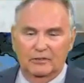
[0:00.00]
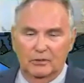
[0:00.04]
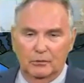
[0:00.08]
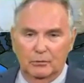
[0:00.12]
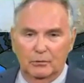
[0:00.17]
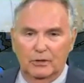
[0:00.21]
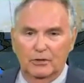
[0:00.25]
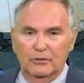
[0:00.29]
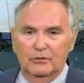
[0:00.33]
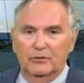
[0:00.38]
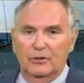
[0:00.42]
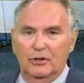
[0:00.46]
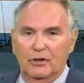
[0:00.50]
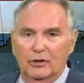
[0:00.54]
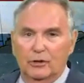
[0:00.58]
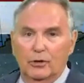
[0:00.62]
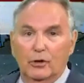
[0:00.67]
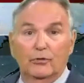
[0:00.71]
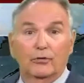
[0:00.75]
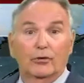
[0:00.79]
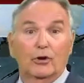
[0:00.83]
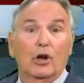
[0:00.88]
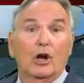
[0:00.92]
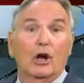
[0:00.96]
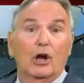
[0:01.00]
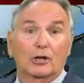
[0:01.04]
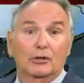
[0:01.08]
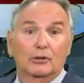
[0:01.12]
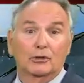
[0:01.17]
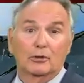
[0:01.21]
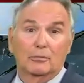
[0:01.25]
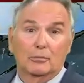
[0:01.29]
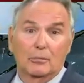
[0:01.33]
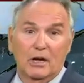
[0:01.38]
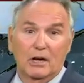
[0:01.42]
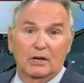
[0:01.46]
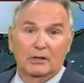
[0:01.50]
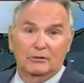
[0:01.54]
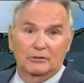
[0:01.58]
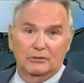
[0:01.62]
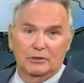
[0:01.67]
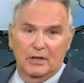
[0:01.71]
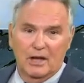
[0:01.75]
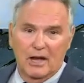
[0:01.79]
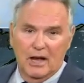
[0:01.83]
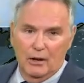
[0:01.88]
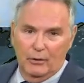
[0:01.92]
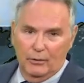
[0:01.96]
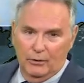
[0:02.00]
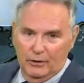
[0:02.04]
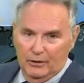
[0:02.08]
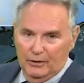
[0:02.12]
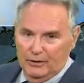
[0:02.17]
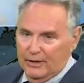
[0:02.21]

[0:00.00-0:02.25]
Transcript: The winds there are over 100 miles an hour,